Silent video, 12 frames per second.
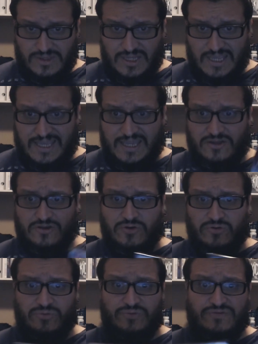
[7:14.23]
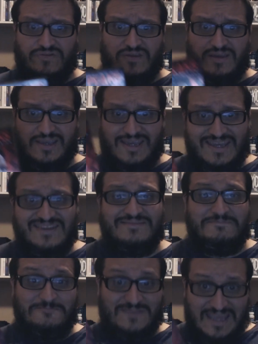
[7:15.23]
it goes
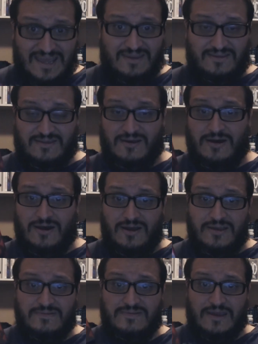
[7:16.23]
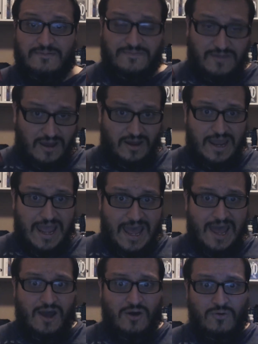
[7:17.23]
in depth on
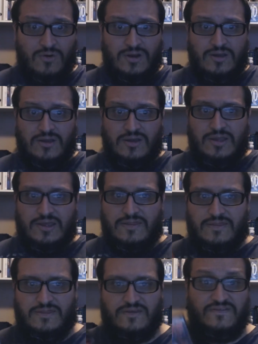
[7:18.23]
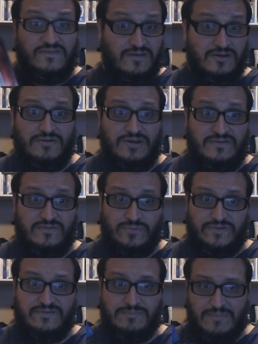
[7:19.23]
how the series
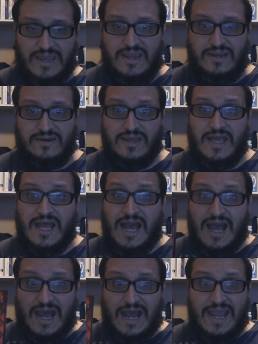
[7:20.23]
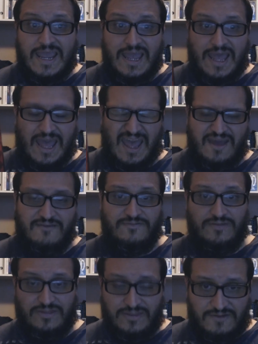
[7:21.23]
was made. I
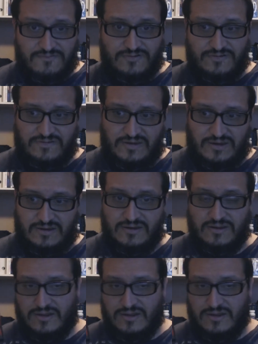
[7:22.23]
have never seen